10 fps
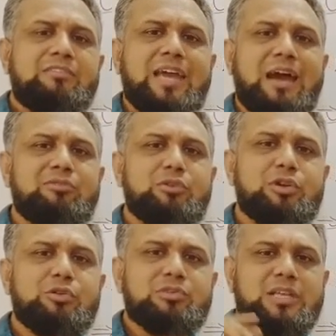we have to
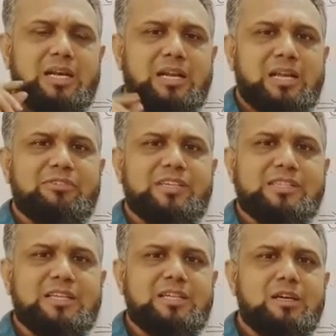use
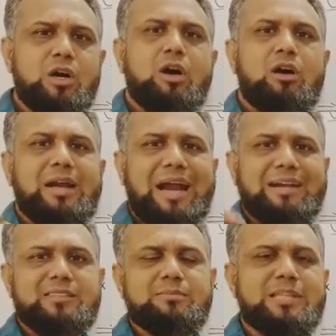requested or
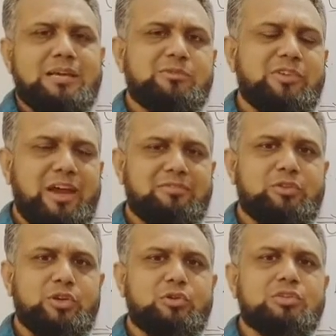at some times we have to
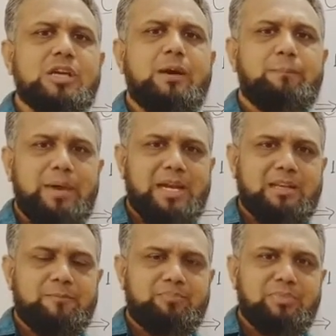use
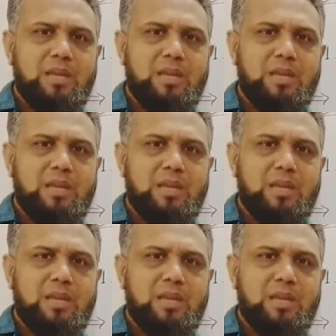begged.